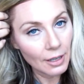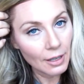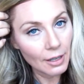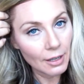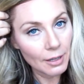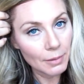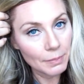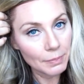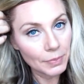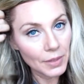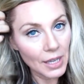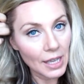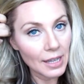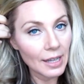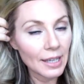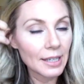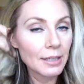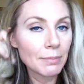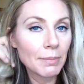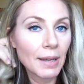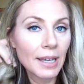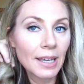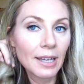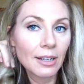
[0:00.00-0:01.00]
I
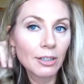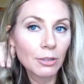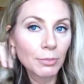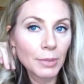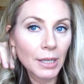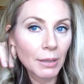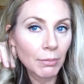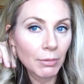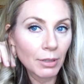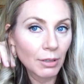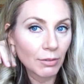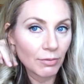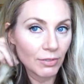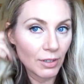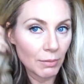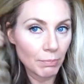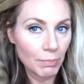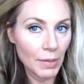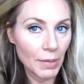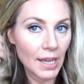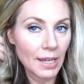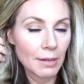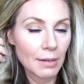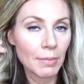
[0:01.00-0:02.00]
like my hair to be able to fit
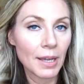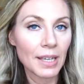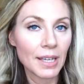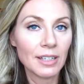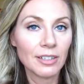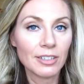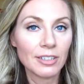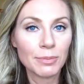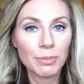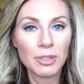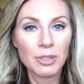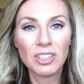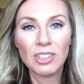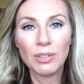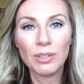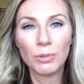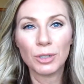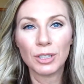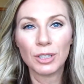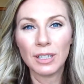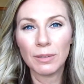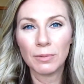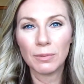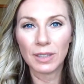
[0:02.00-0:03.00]
behind my ear, especially
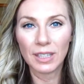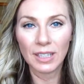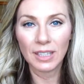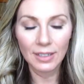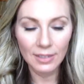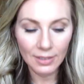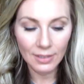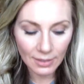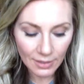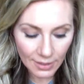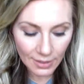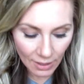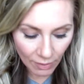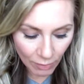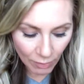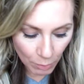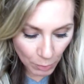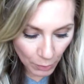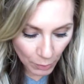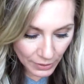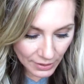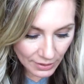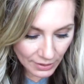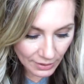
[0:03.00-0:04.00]
working with kids and stuff.
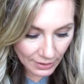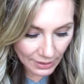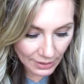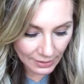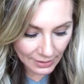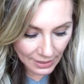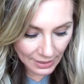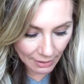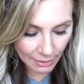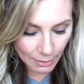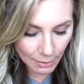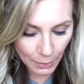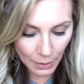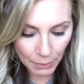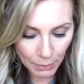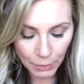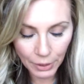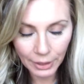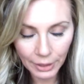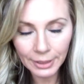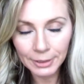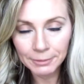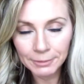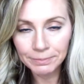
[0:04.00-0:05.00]
I'm always looking down at my
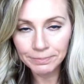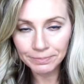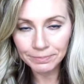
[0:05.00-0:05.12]
book,